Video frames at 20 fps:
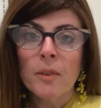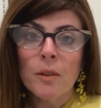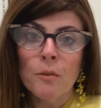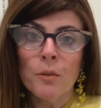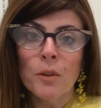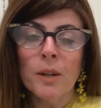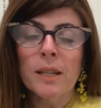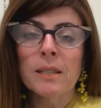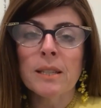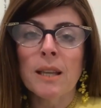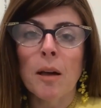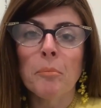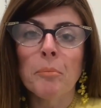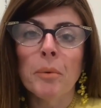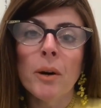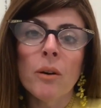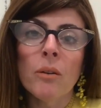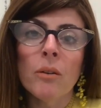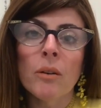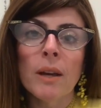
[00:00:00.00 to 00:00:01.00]
For
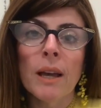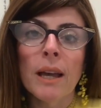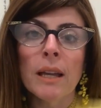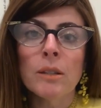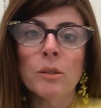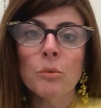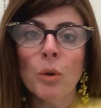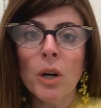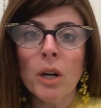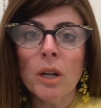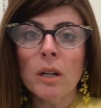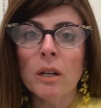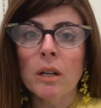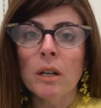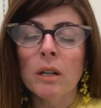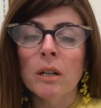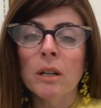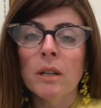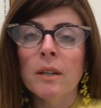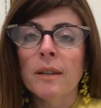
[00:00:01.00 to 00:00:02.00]
example, at
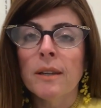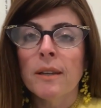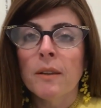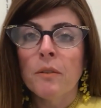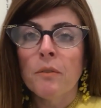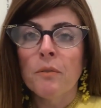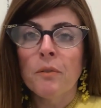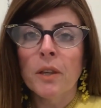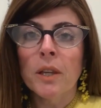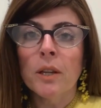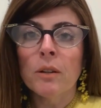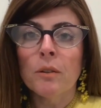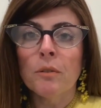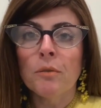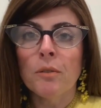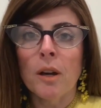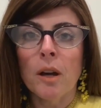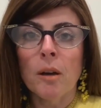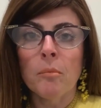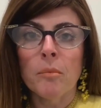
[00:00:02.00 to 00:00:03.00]
work, fear
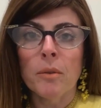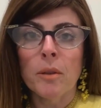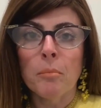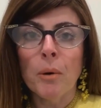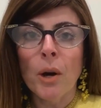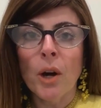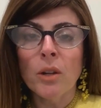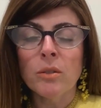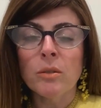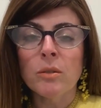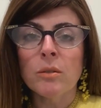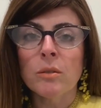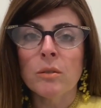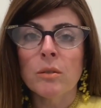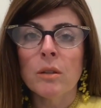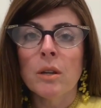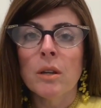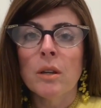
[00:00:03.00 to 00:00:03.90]
from the boss,